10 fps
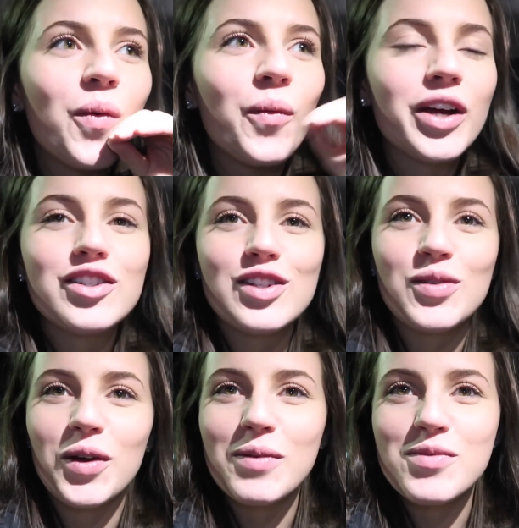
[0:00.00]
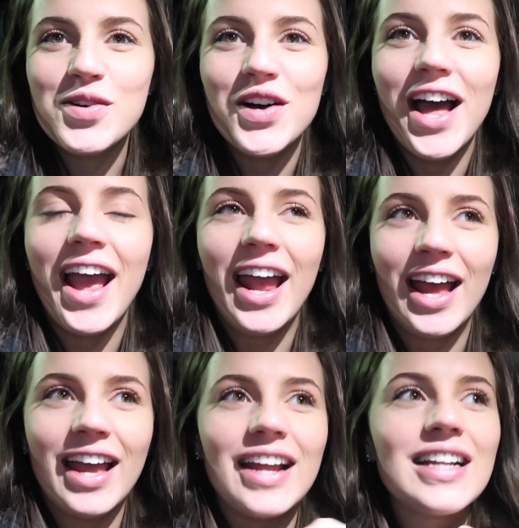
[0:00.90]
we're just horrible
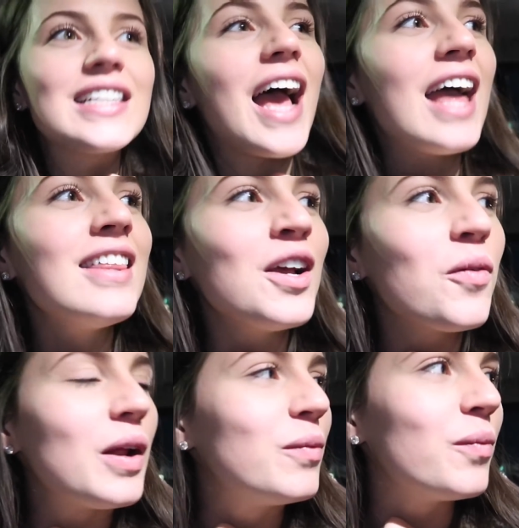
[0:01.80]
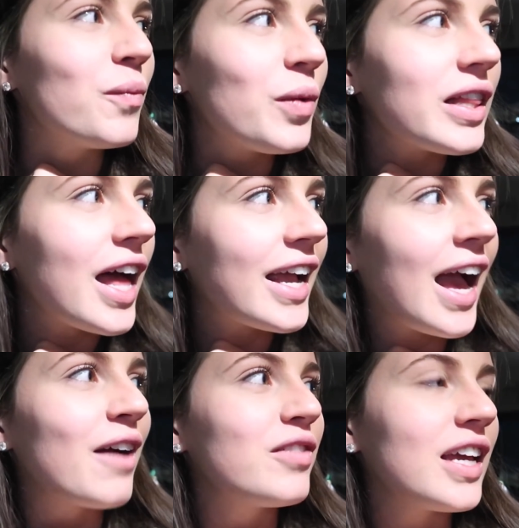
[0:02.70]
and I think when we like
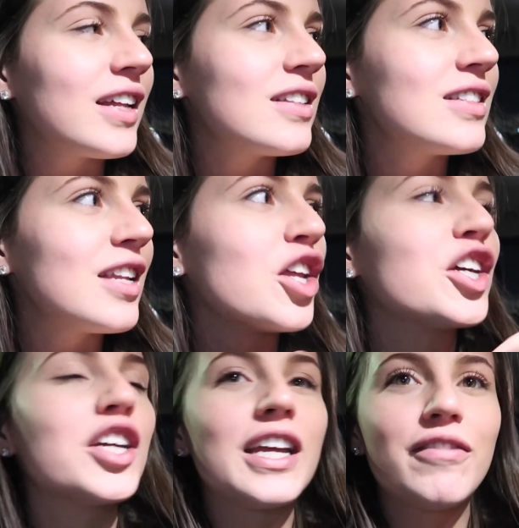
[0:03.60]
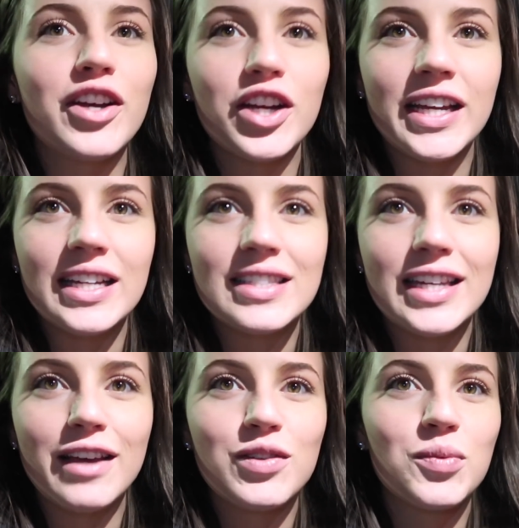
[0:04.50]
have kids and like are giving our kids
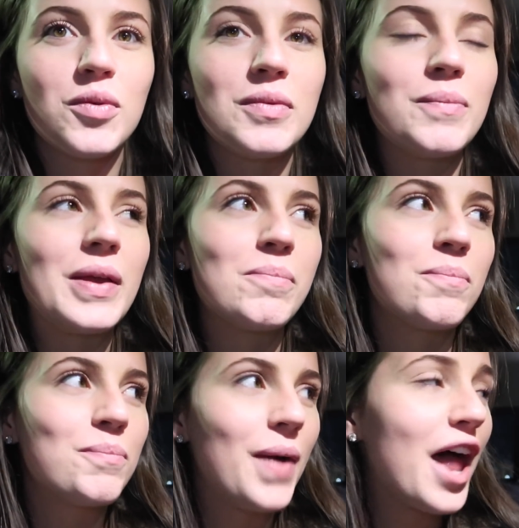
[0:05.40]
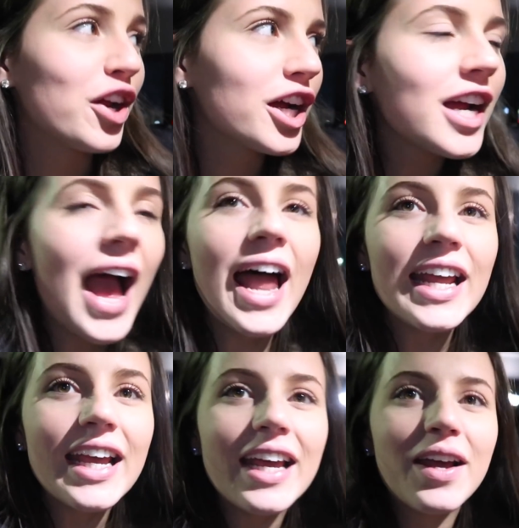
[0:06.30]
gifts we'll be better be like, at
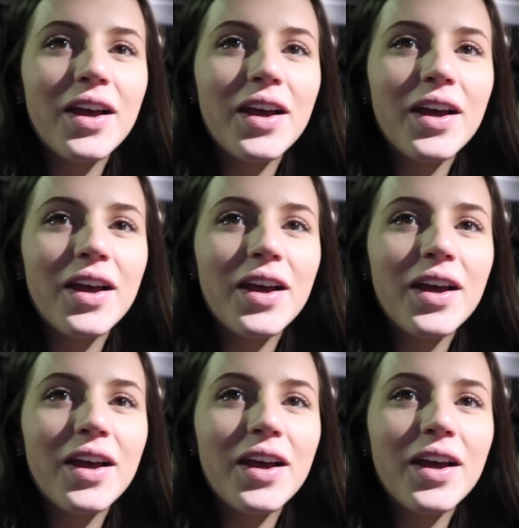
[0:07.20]
it.